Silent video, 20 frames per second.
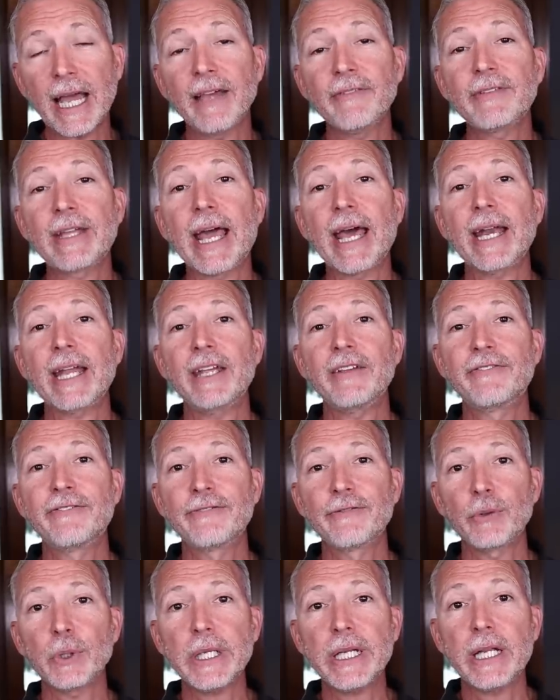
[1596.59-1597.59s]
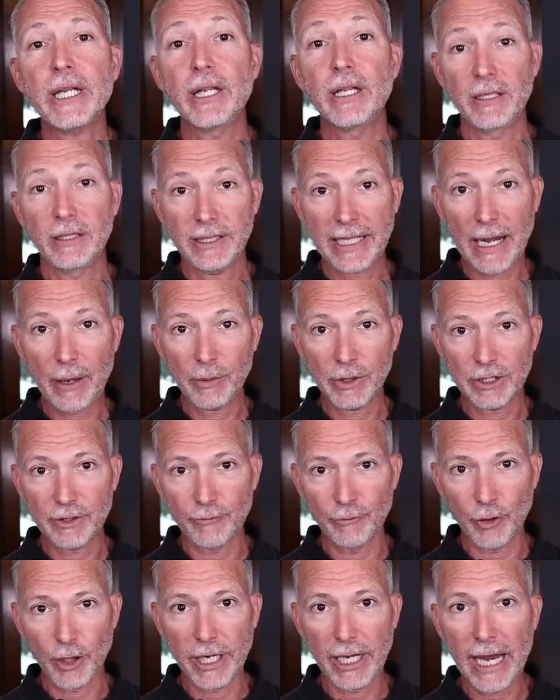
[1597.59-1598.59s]
I've got a free, that one's
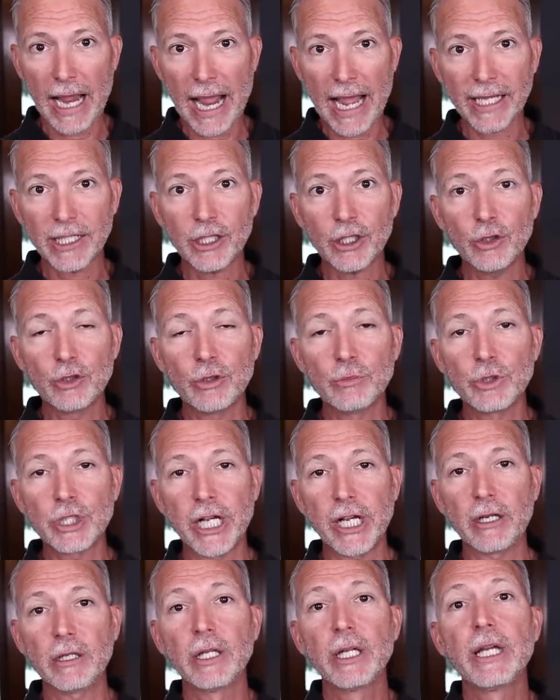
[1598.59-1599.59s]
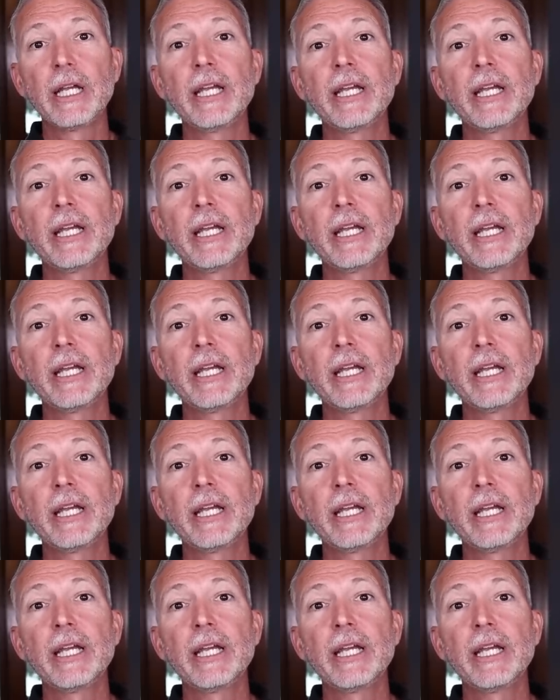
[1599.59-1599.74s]
free, on the YouTube channel,